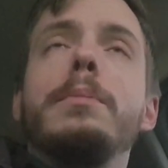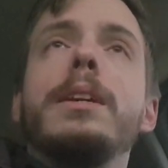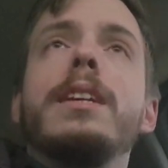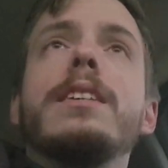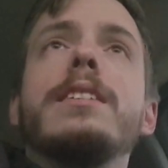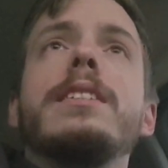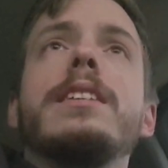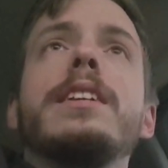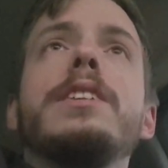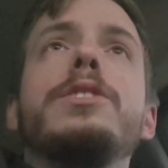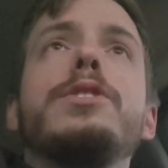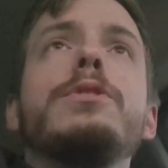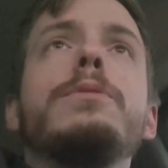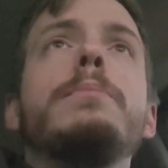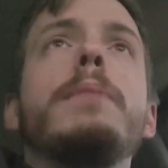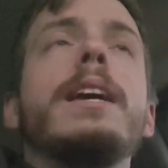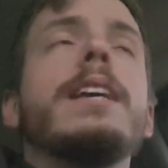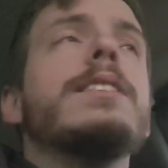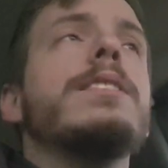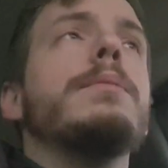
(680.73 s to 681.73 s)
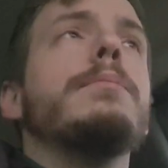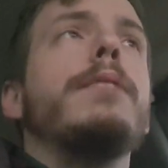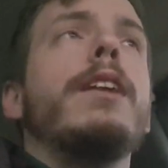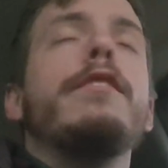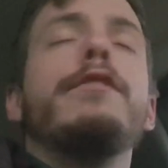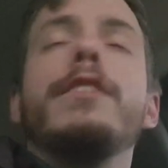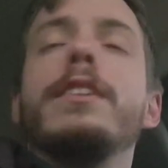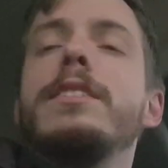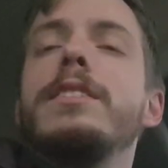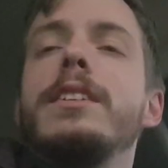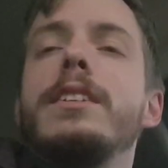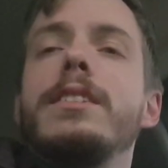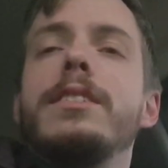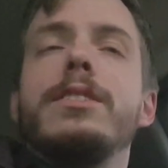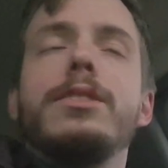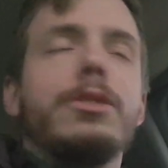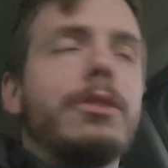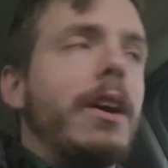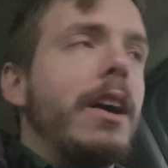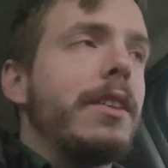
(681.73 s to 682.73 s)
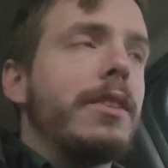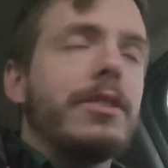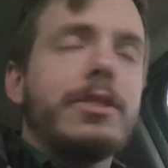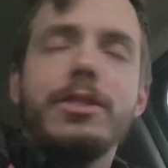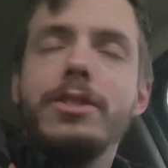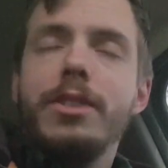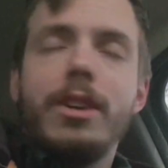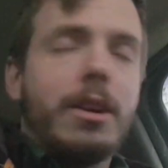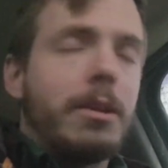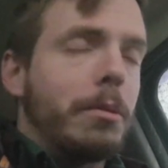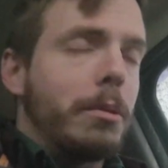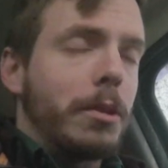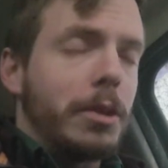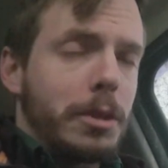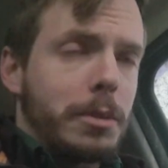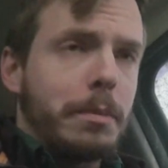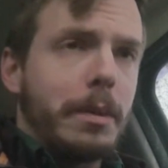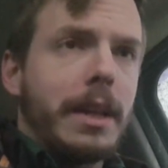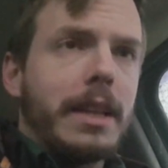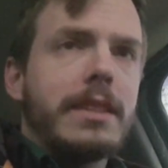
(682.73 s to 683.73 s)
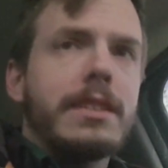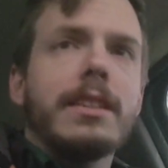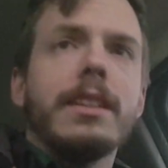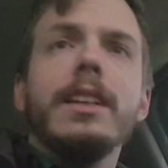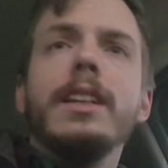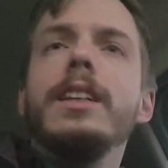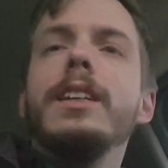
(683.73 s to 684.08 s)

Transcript: because they do make some references to other Star Wars bits.